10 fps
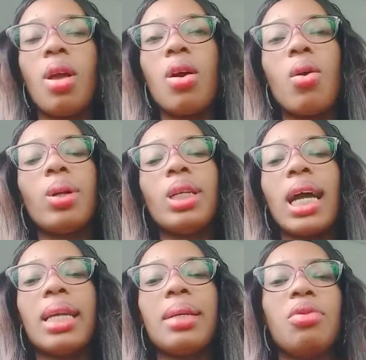all the
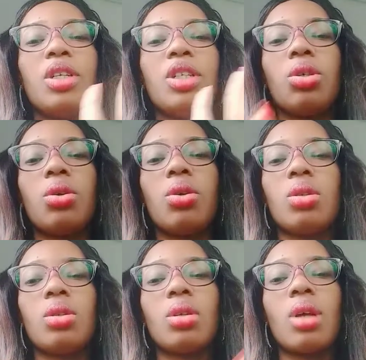
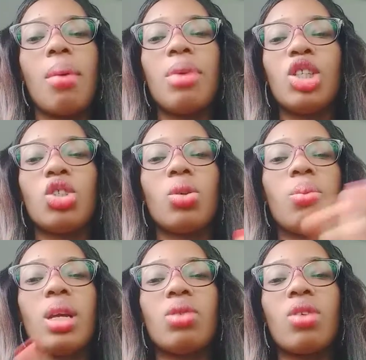calibrations, our measurement,